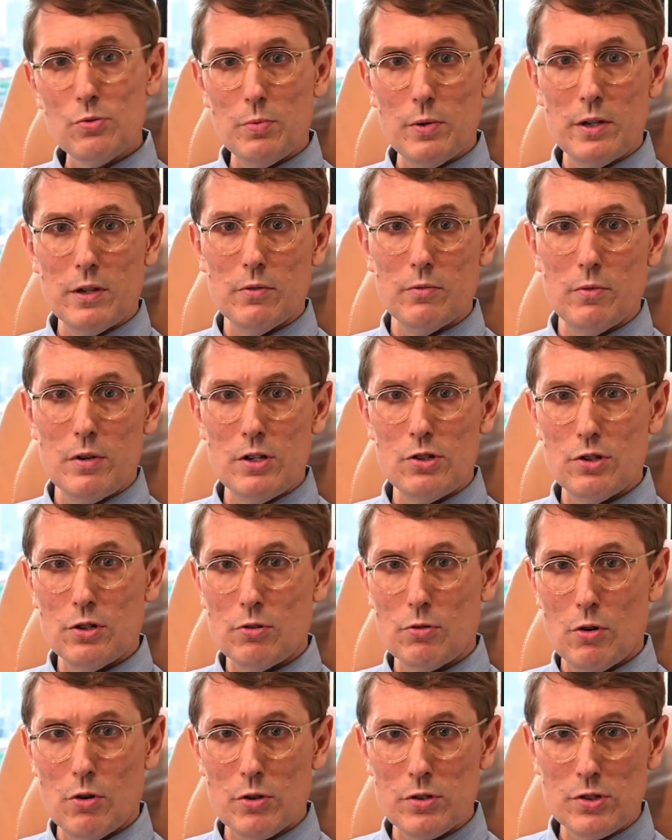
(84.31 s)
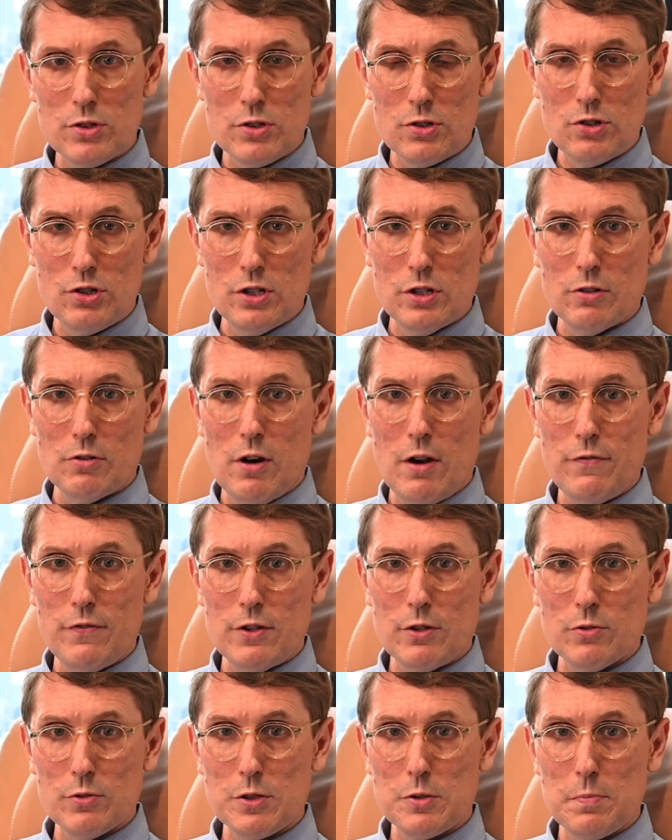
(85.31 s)
We can reach across
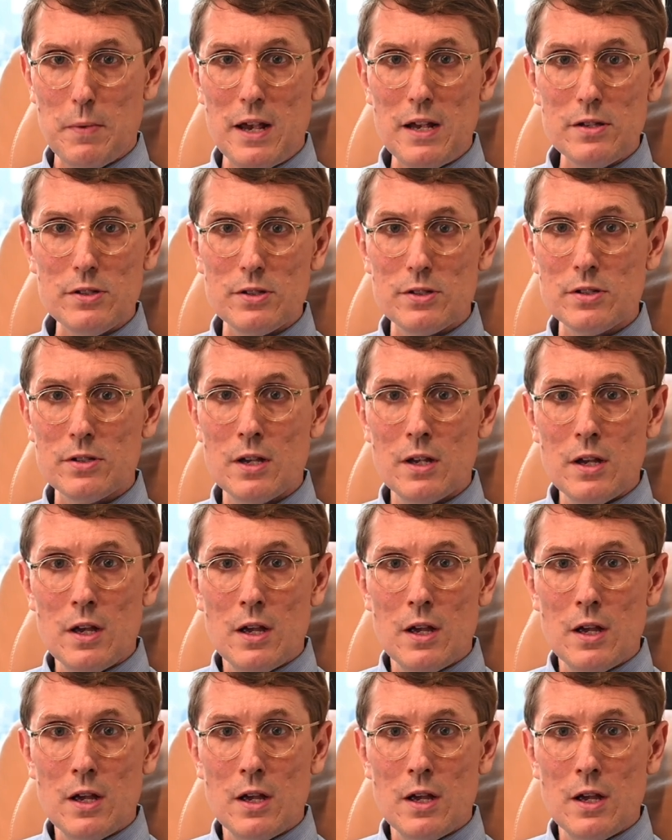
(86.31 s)
geographical space.